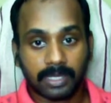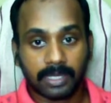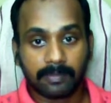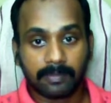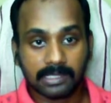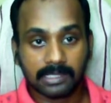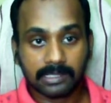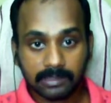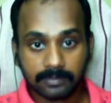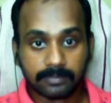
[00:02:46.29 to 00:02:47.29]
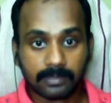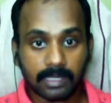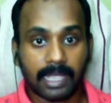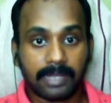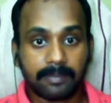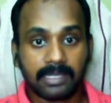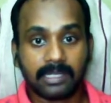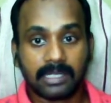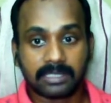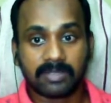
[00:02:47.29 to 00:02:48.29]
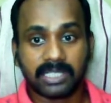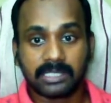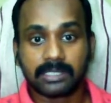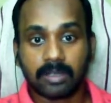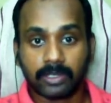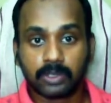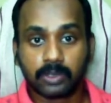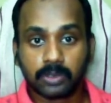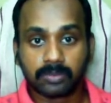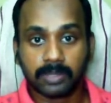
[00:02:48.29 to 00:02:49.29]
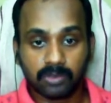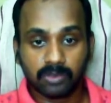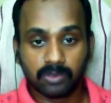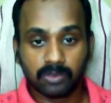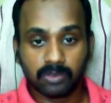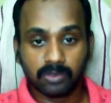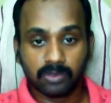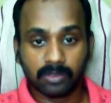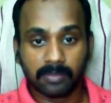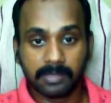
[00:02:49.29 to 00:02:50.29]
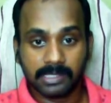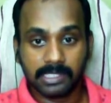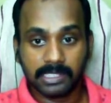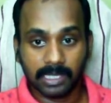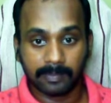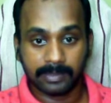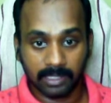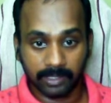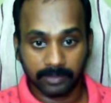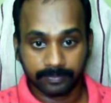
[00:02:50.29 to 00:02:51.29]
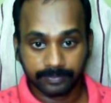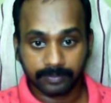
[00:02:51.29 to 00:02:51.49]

My business. I made it as whether it's choose what is your business type is like.